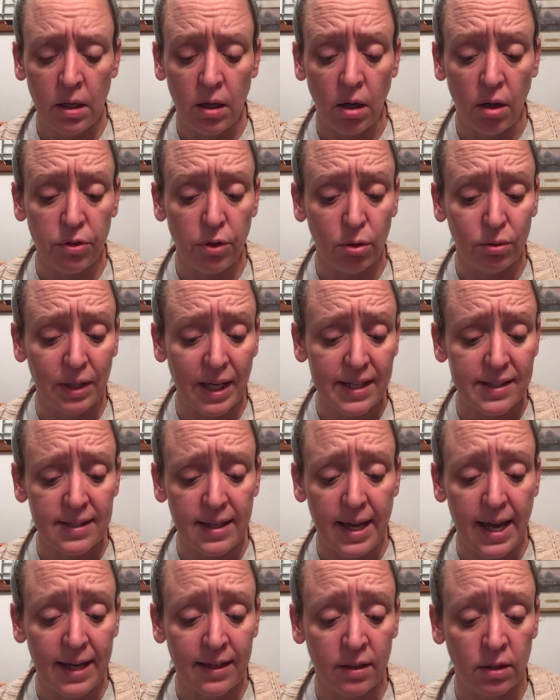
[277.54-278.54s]
Although
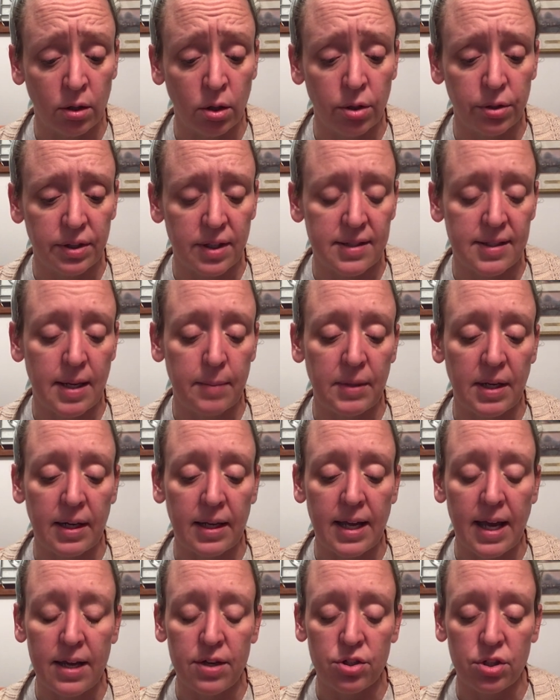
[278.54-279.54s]
Lexi hadn't learned the same
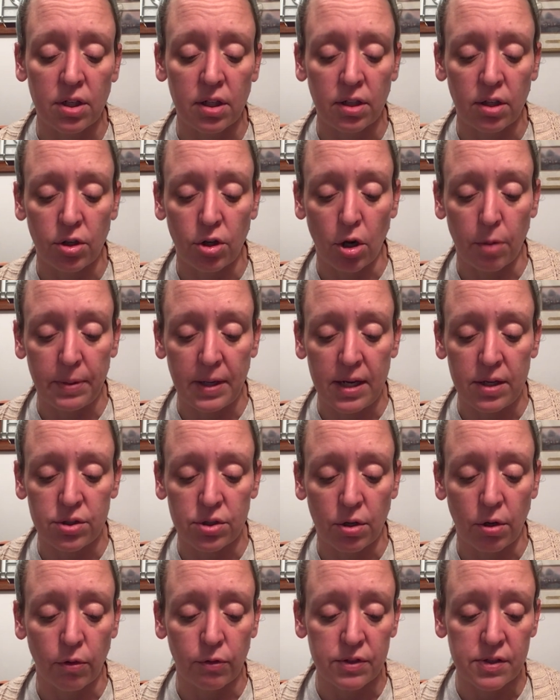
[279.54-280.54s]
dedication and
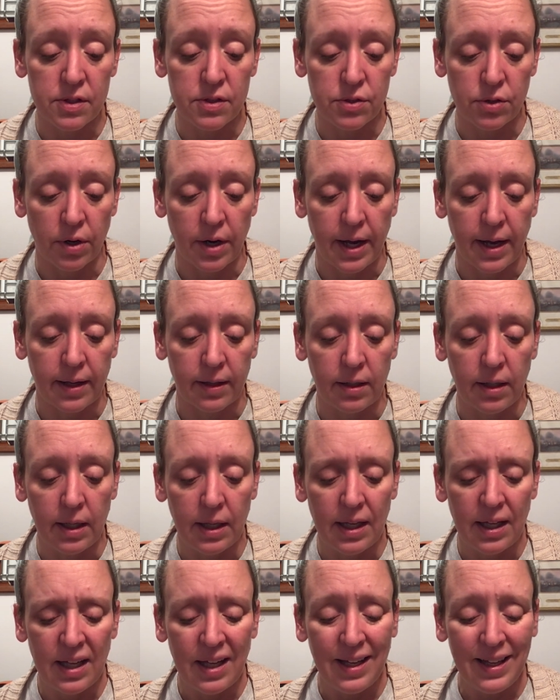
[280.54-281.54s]
determination her sister had,
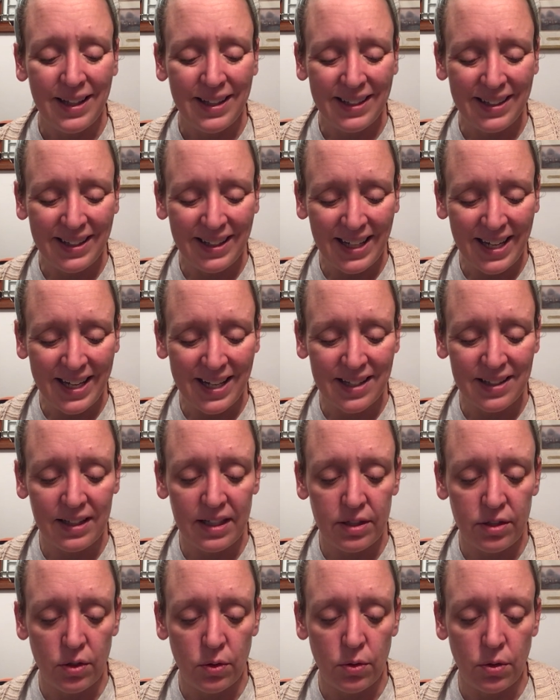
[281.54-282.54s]

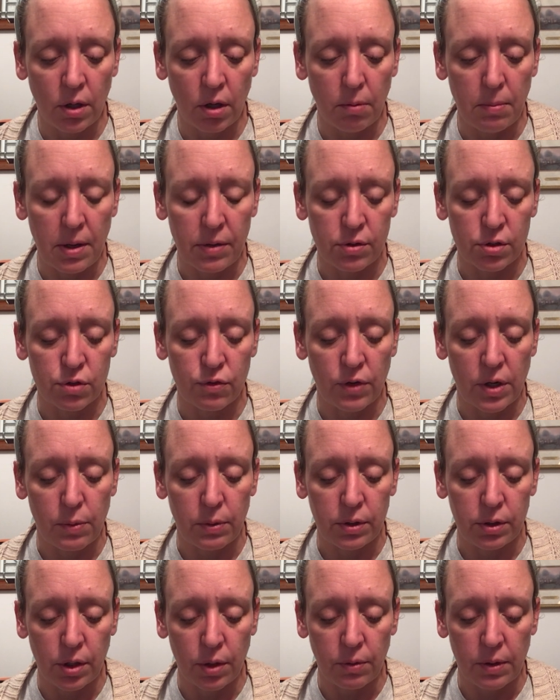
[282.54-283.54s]
likely due to her mother's
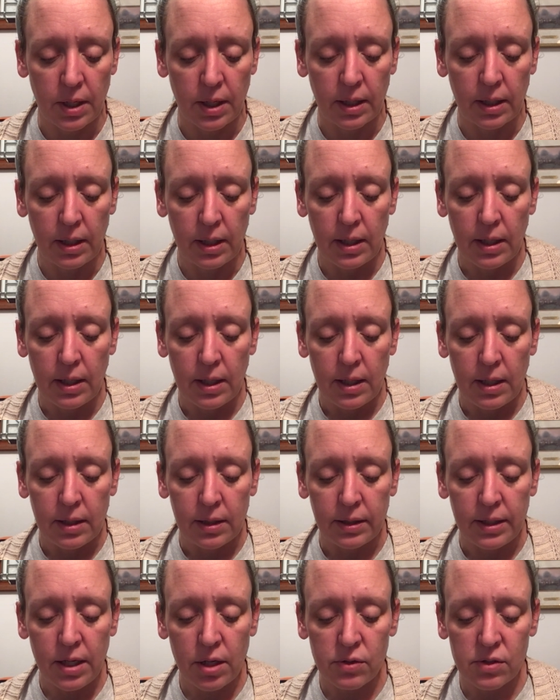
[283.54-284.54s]
frequent doting,
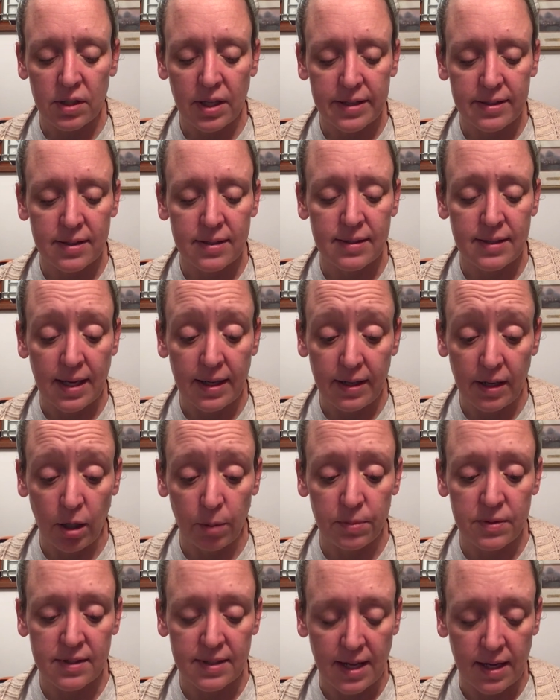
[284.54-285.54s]
Leo's lessons had
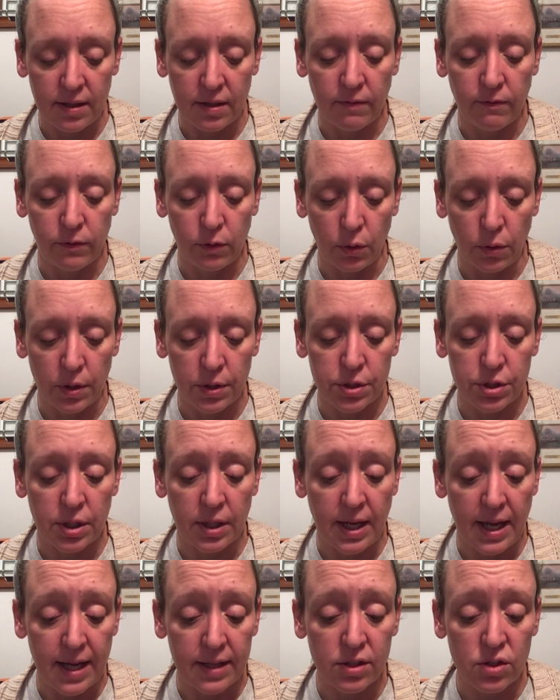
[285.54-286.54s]
helped Zen flourish
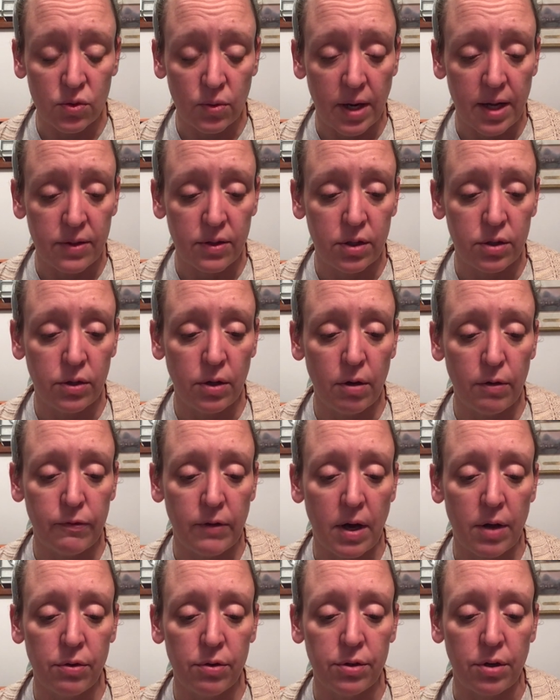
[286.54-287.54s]
and had strengthened their
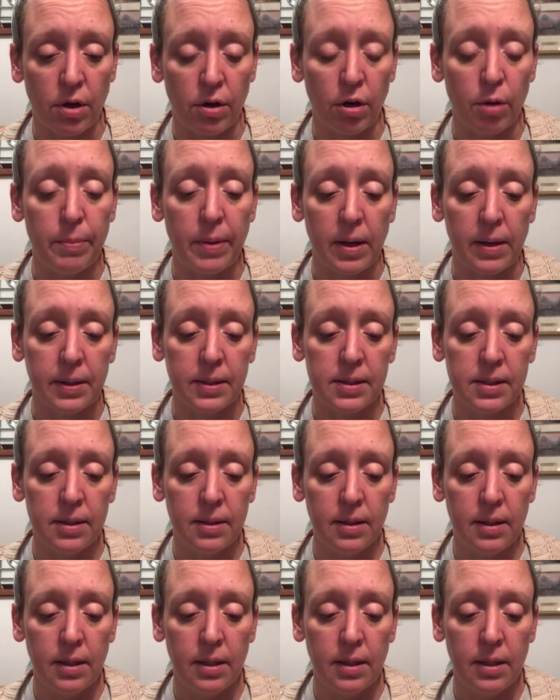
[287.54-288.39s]
father daughter bond.